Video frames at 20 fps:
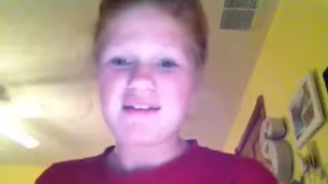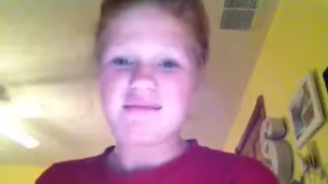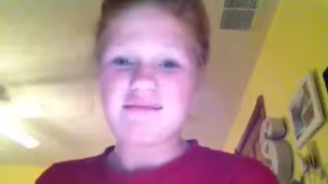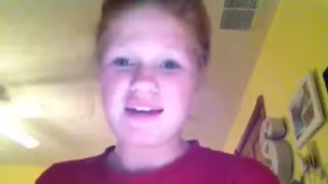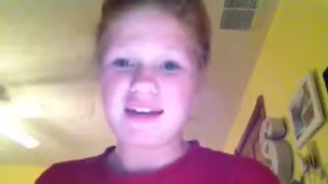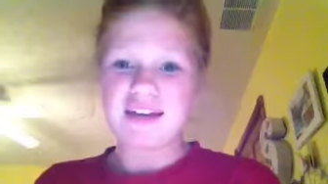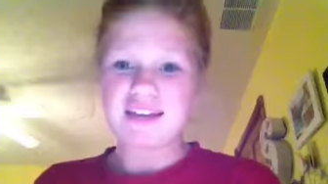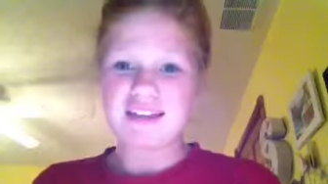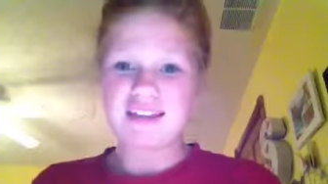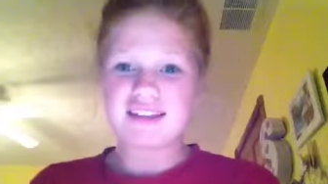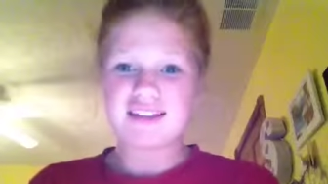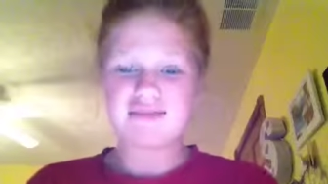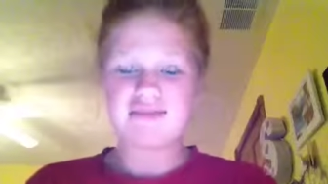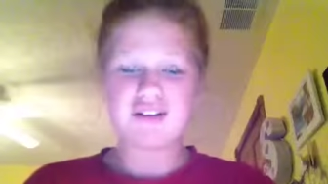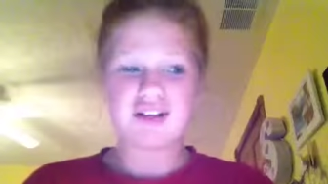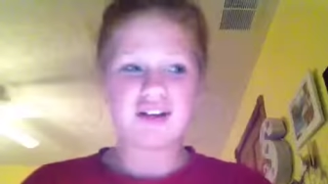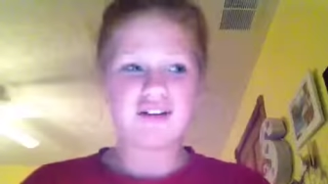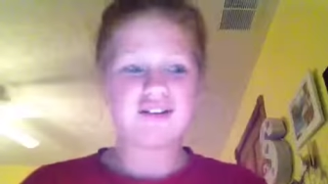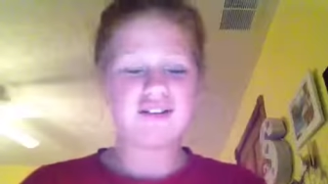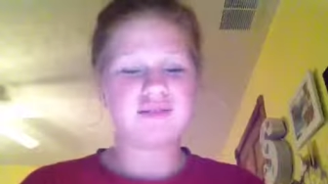Making this
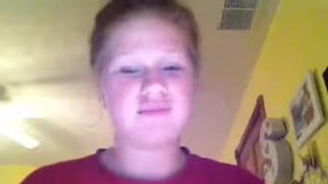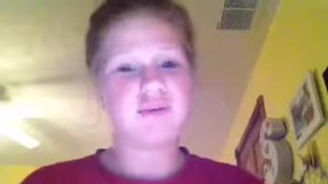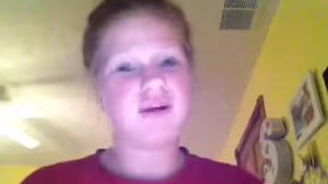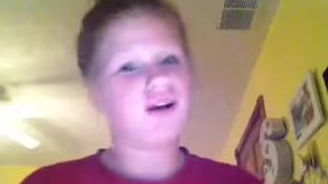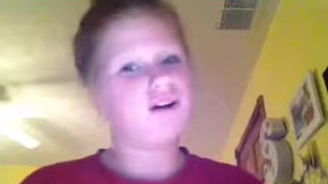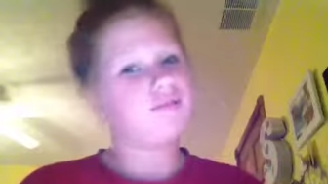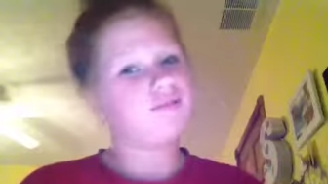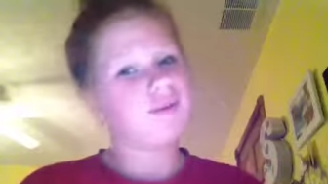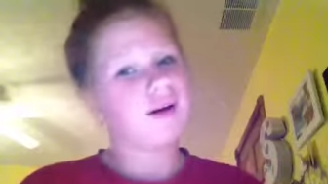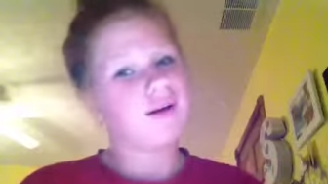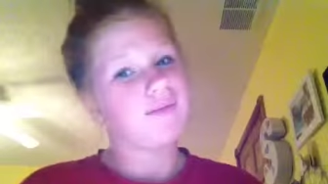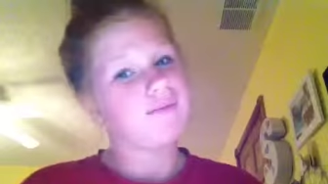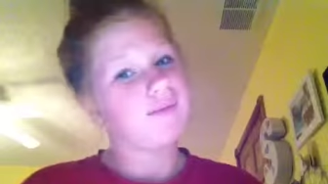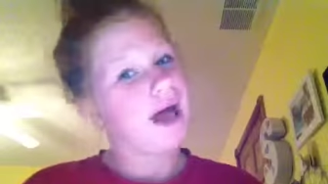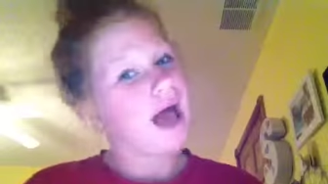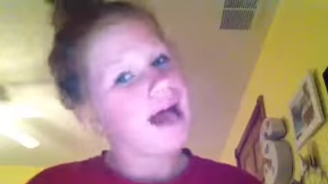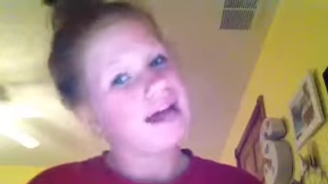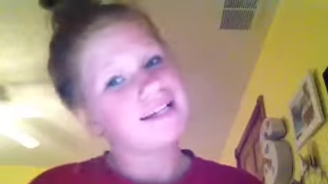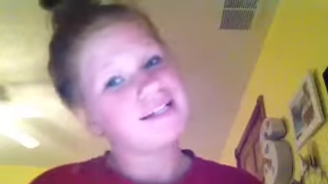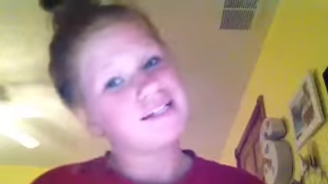video is a part of my
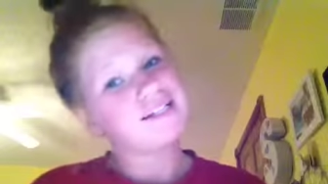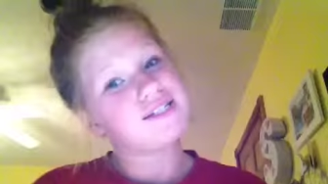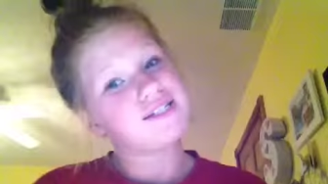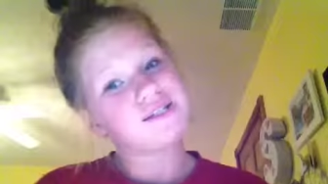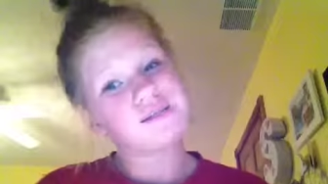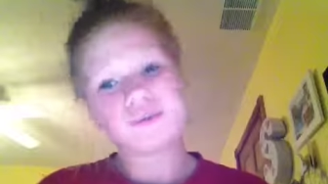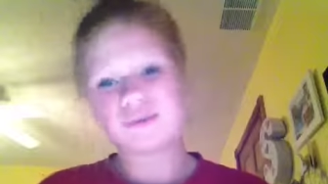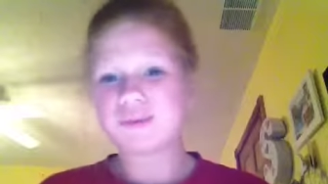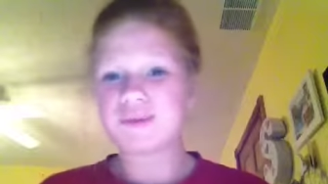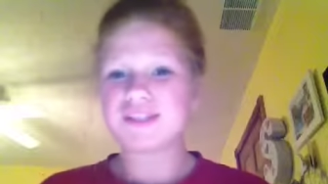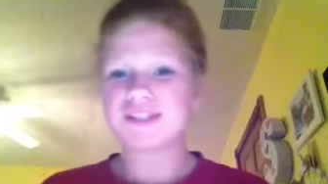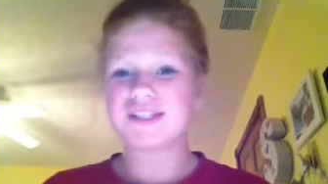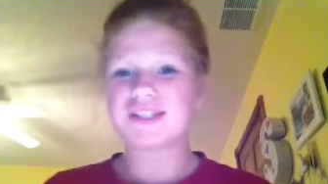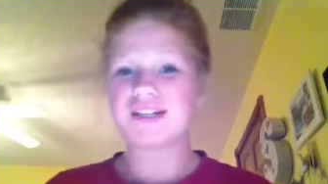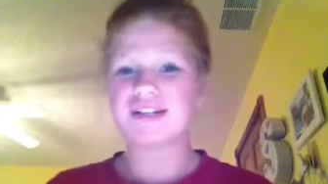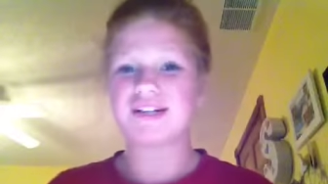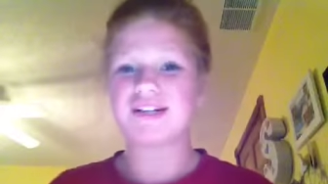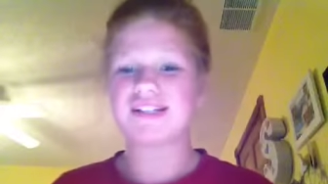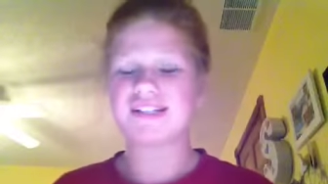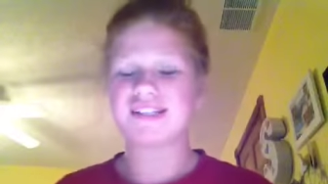back to school
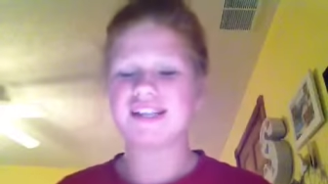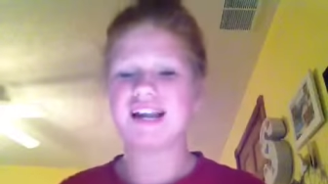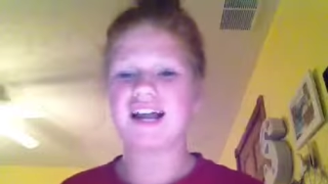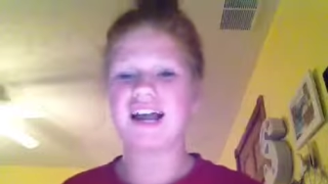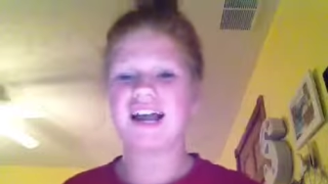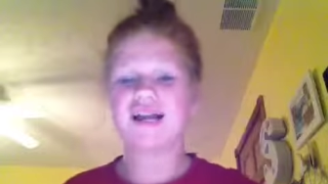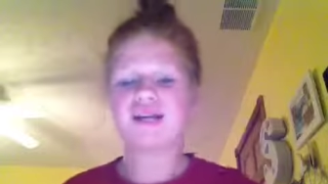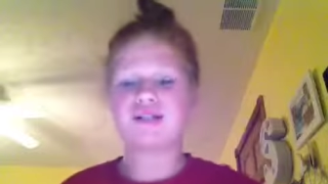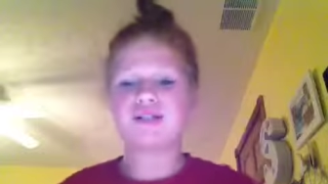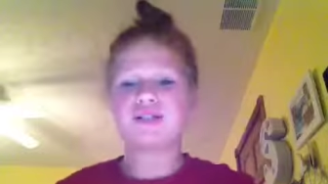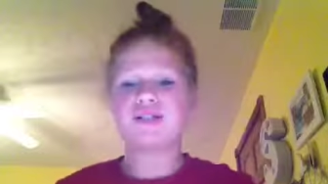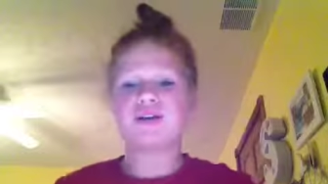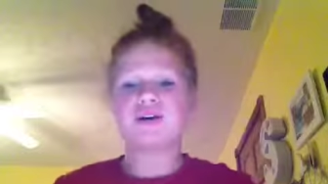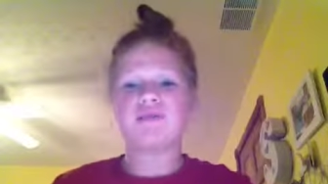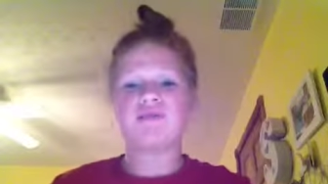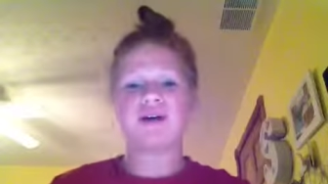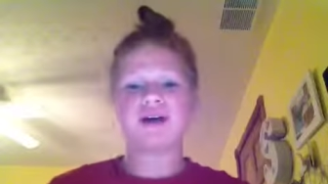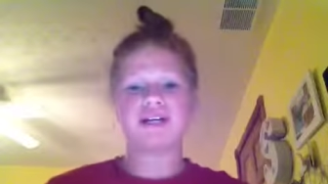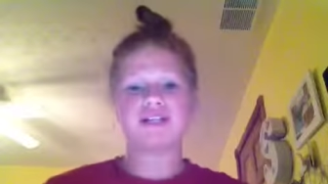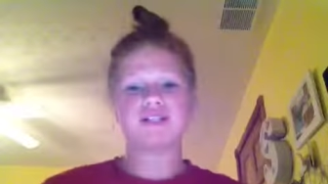series and I actually
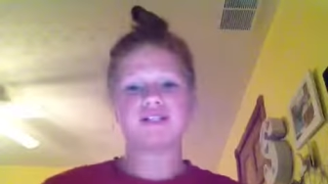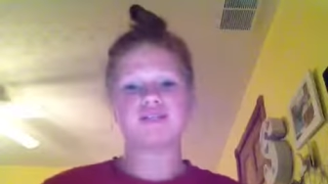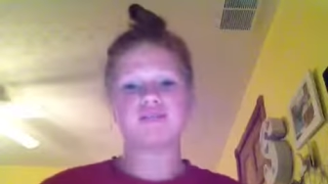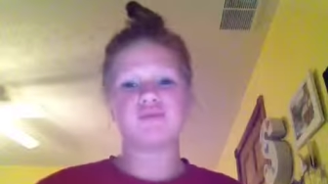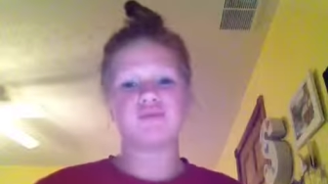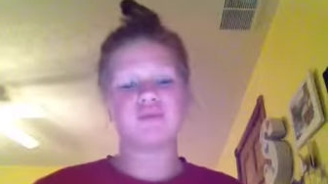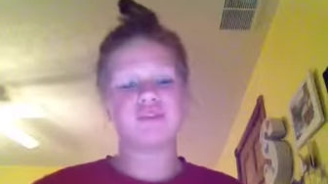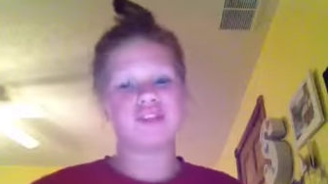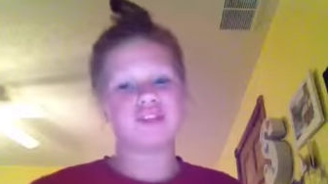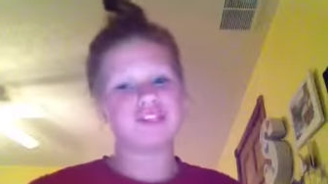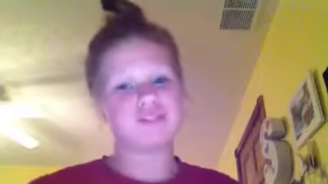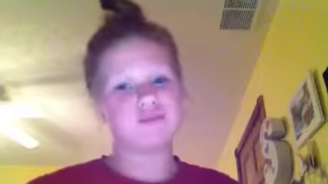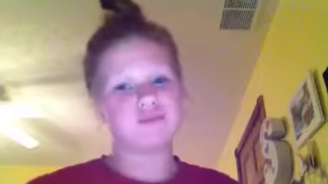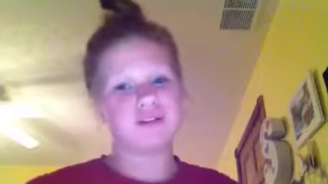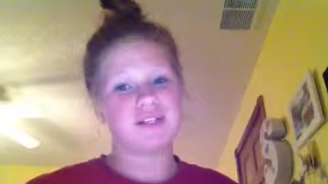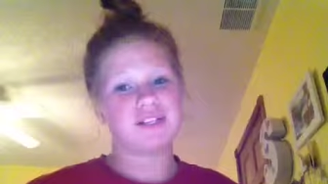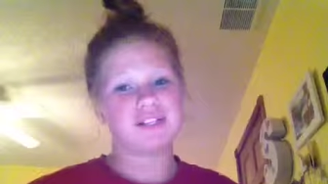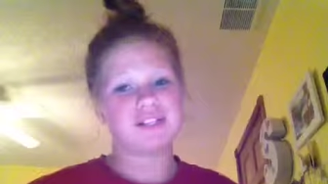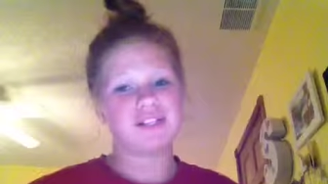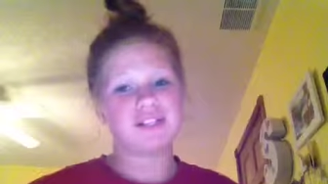go back to school this
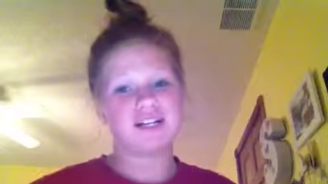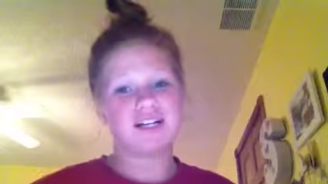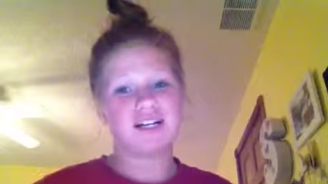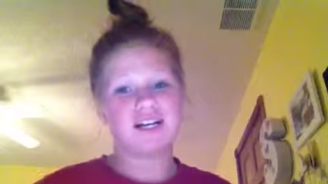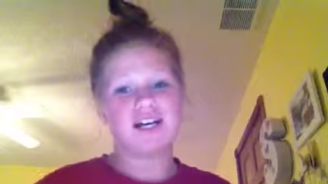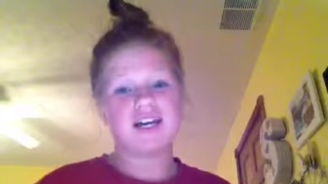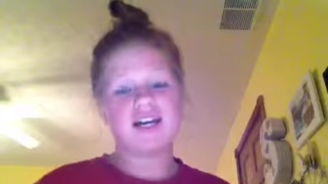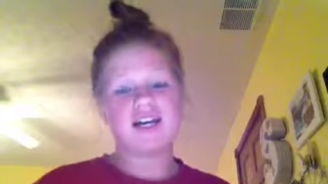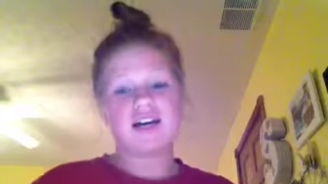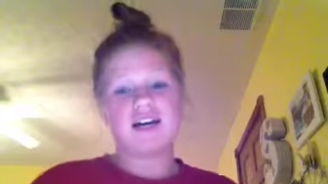Wednesday.